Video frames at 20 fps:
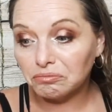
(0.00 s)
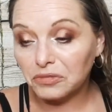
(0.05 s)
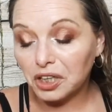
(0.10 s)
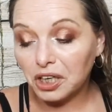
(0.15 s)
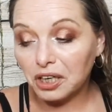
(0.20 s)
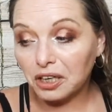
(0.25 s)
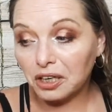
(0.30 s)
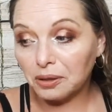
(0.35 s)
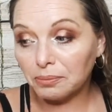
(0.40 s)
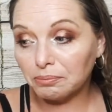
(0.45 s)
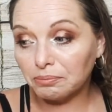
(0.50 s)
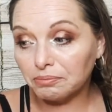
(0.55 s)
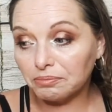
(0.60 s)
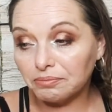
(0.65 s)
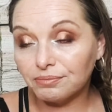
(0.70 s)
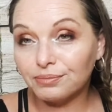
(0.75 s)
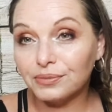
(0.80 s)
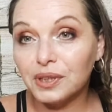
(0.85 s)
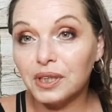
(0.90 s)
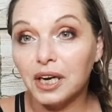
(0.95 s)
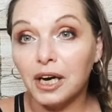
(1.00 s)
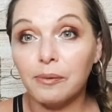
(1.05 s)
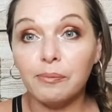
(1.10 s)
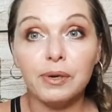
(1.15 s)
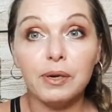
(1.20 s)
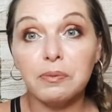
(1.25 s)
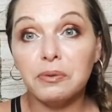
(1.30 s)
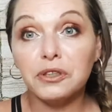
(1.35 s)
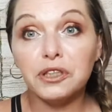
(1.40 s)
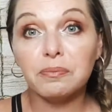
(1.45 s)
um, on
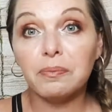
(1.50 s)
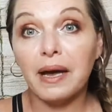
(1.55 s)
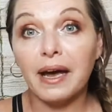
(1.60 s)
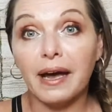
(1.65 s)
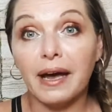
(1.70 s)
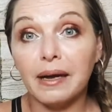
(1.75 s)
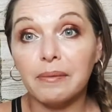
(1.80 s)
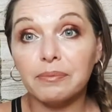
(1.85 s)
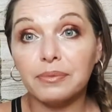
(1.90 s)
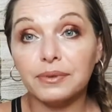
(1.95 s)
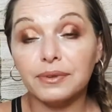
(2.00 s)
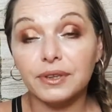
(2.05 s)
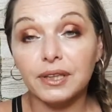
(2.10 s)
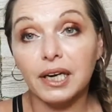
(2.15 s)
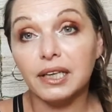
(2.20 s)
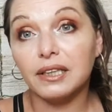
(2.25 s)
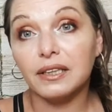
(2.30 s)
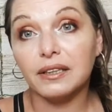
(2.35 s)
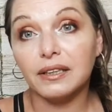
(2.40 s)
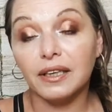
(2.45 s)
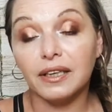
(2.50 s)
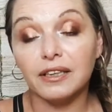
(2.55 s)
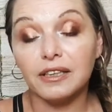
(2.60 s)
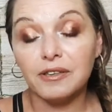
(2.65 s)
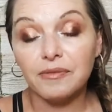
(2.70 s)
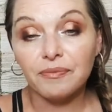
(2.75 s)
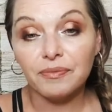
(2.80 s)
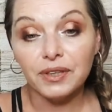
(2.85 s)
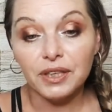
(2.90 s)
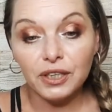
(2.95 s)
people's map kind of thing.
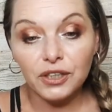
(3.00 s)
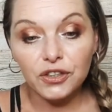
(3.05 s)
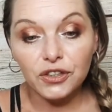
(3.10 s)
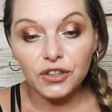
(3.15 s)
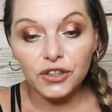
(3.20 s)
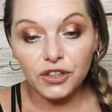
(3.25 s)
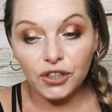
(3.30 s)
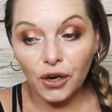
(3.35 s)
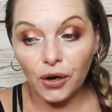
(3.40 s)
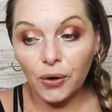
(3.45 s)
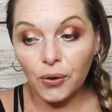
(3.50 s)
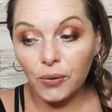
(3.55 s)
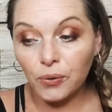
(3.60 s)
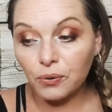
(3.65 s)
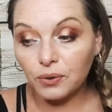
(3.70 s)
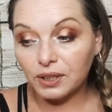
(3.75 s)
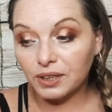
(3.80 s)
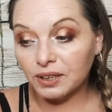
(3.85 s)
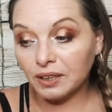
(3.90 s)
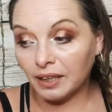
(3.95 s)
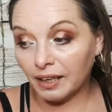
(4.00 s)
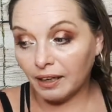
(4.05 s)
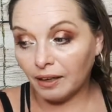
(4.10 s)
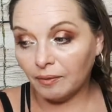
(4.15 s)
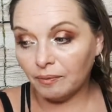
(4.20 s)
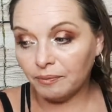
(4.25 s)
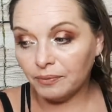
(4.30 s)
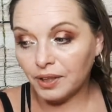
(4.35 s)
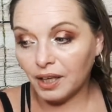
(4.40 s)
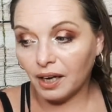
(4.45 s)
So
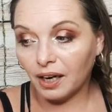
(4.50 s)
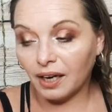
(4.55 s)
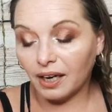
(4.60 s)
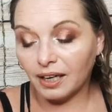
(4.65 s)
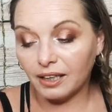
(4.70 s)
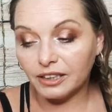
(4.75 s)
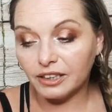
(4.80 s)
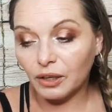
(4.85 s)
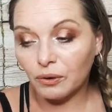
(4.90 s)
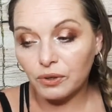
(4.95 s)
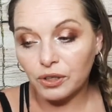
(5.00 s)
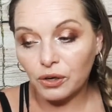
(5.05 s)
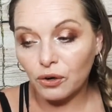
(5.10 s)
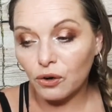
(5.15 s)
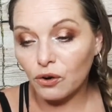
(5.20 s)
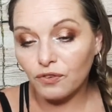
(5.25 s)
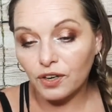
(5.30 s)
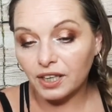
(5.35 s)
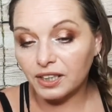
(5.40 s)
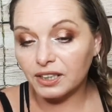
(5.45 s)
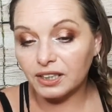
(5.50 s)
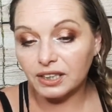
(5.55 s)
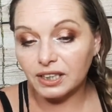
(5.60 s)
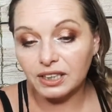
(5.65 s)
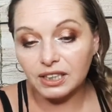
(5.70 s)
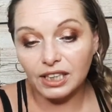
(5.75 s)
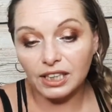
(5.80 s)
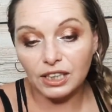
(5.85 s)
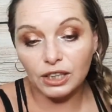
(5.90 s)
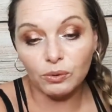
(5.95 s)
yeah, I don't know if I'm going to
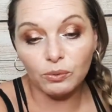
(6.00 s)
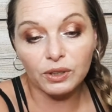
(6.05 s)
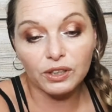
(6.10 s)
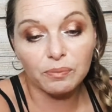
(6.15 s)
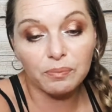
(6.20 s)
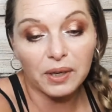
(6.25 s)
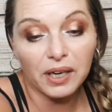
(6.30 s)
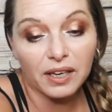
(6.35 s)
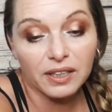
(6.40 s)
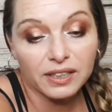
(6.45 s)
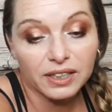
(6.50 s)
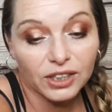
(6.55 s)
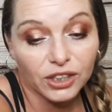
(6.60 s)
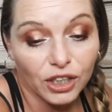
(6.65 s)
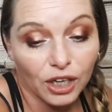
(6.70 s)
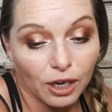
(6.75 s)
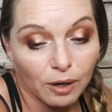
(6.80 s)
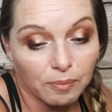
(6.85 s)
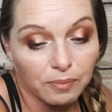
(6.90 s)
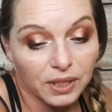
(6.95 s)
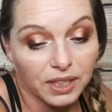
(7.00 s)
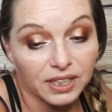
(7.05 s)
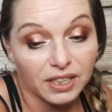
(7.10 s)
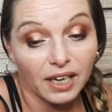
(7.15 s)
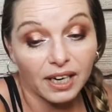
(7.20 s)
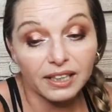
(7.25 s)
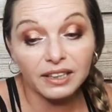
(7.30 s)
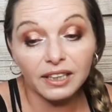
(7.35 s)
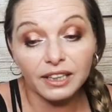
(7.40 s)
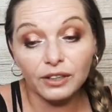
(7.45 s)
continue with BoxyCharm because
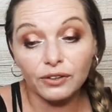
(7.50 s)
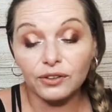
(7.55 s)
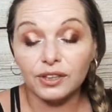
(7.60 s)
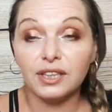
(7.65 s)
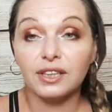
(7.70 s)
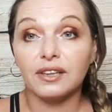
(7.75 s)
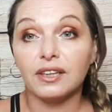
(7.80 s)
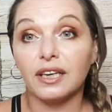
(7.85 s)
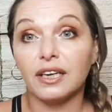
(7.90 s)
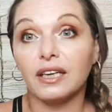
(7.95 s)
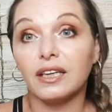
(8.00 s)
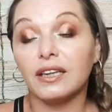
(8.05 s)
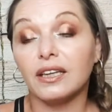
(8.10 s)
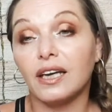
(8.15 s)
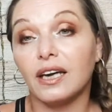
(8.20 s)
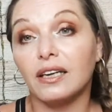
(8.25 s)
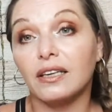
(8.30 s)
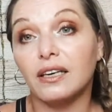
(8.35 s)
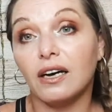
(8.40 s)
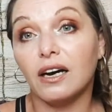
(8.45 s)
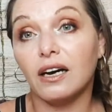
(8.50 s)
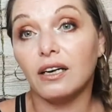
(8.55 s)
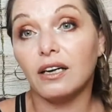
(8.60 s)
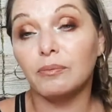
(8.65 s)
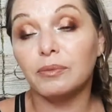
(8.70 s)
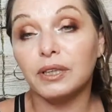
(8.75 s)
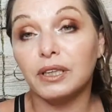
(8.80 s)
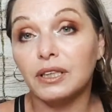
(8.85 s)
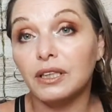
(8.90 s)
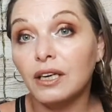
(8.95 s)
I literally think that I'll
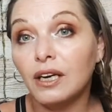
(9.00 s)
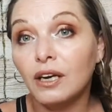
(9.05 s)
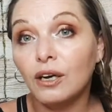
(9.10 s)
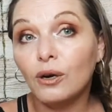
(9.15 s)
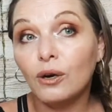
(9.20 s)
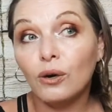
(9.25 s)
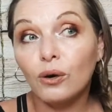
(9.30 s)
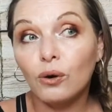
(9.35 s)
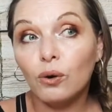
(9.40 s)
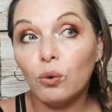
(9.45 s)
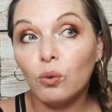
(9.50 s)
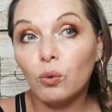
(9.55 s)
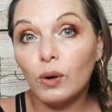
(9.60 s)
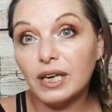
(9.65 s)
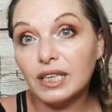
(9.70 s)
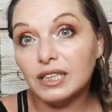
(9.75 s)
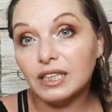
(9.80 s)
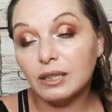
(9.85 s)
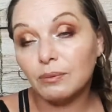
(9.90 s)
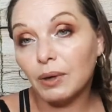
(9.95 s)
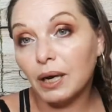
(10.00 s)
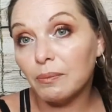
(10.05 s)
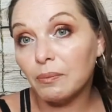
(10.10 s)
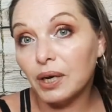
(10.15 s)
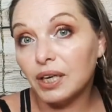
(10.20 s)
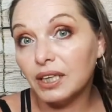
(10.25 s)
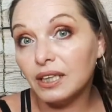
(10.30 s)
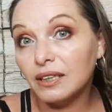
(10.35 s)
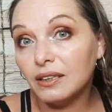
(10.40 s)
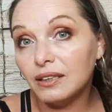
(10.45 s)
be wasting my
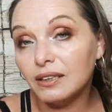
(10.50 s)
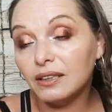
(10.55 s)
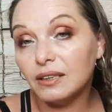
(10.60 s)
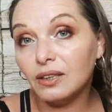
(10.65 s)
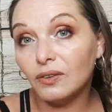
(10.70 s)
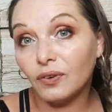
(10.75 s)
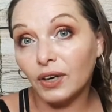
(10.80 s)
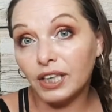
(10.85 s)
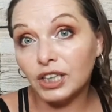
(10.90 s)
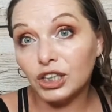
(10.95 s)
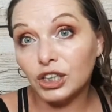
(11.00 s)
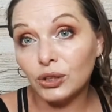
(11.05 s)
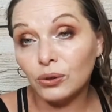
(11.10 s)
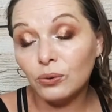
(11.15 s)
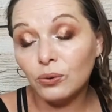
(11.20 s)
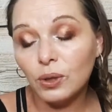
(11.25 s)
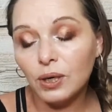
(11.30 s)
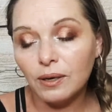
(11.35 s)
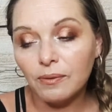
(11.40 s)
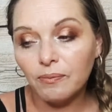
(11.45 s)
money if I do.